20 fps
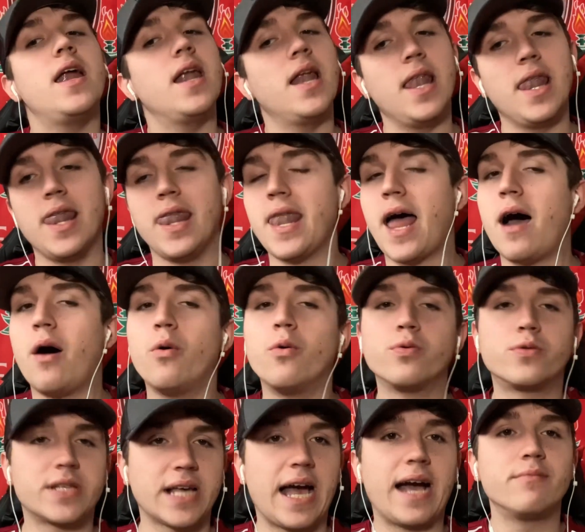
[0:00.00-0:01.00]
now
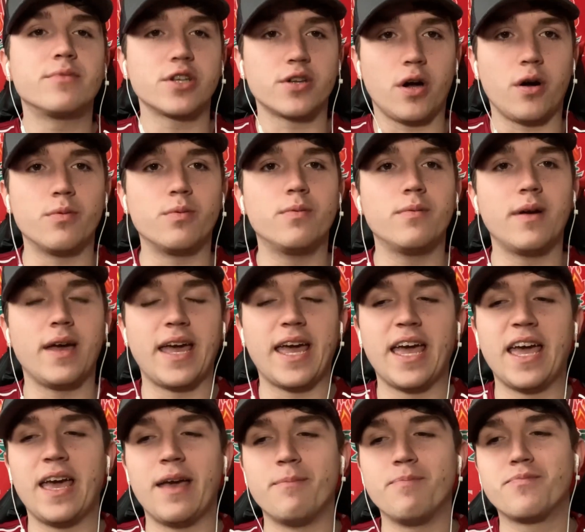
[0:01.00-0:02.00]
time to go.
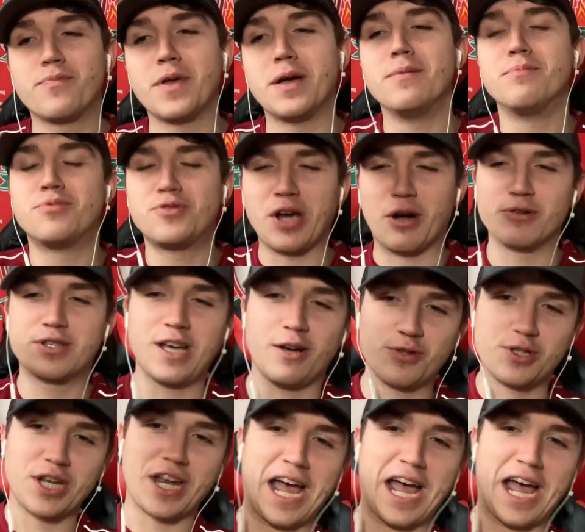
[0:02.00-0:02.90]
Um, shout out to the